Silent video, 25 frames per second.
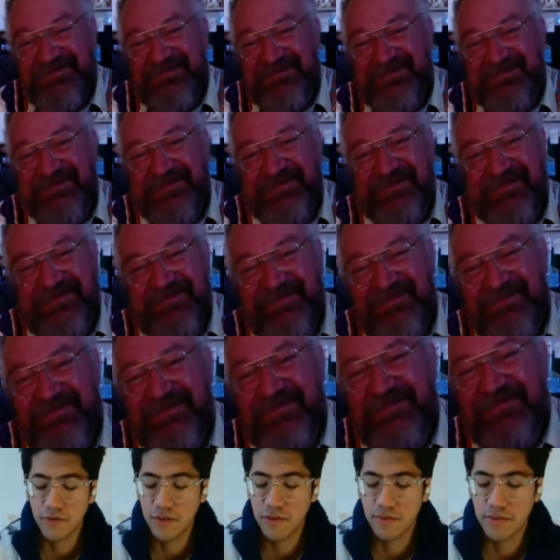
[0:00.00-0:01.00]
Yes,
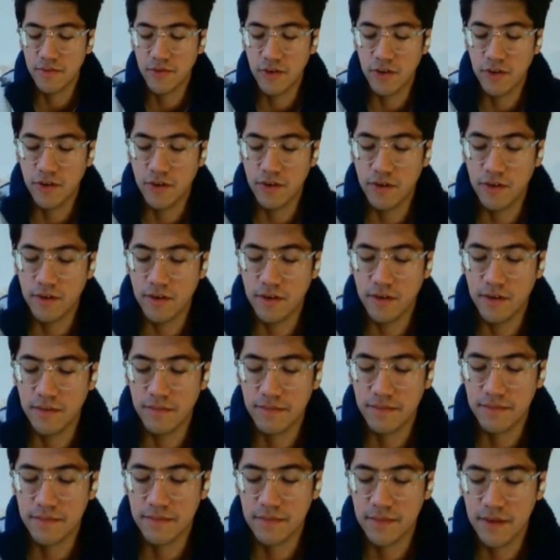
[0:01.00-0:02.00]
so for
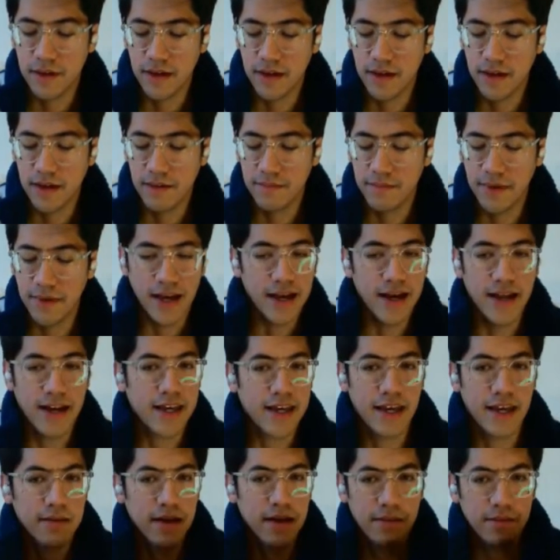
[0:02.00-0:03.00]
and
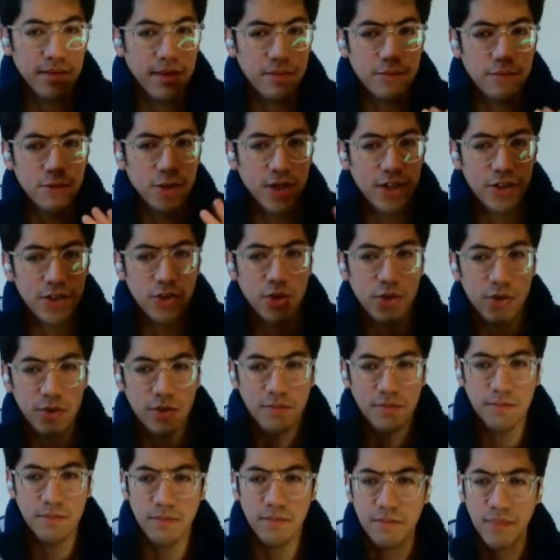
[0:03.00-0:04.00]
again, I'm trying
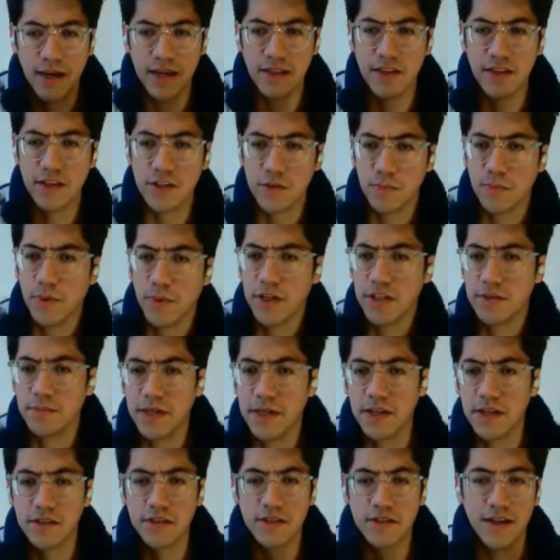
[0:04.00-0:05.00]
to make these points
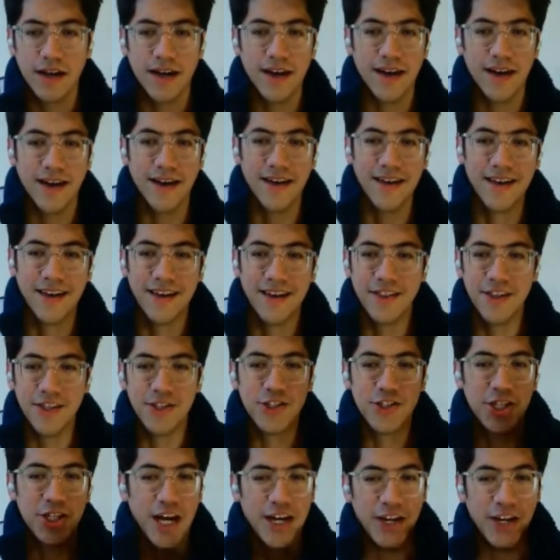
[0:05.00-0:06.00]
because
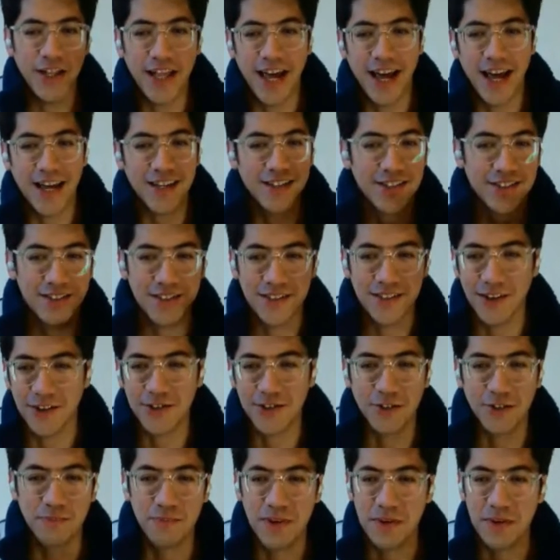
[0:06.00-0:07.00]
this channel has
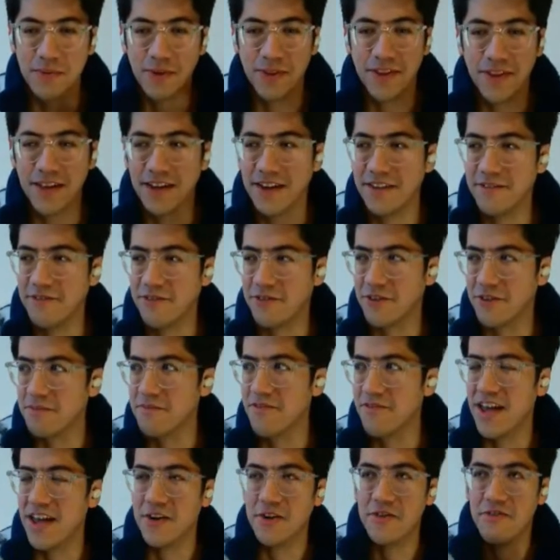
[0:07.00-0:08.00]
lots of people that are
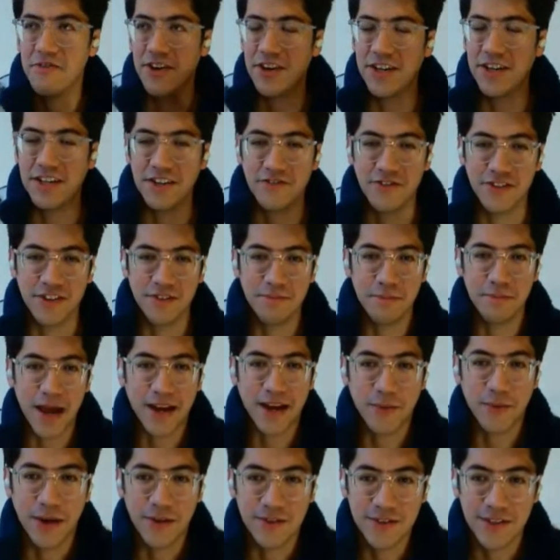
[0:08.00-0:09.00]
from very, very different
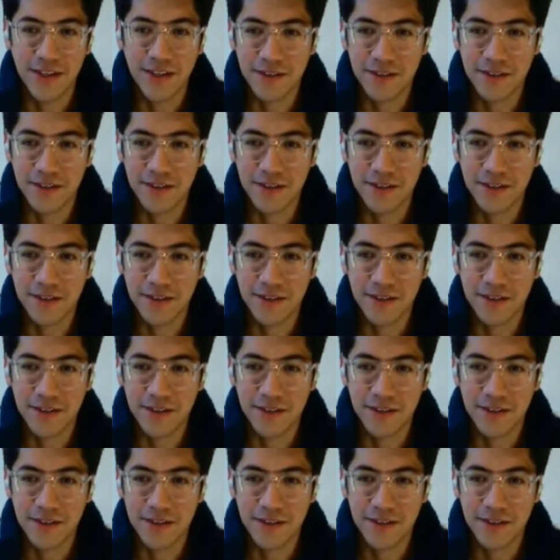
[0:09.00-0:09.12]
backgrounds.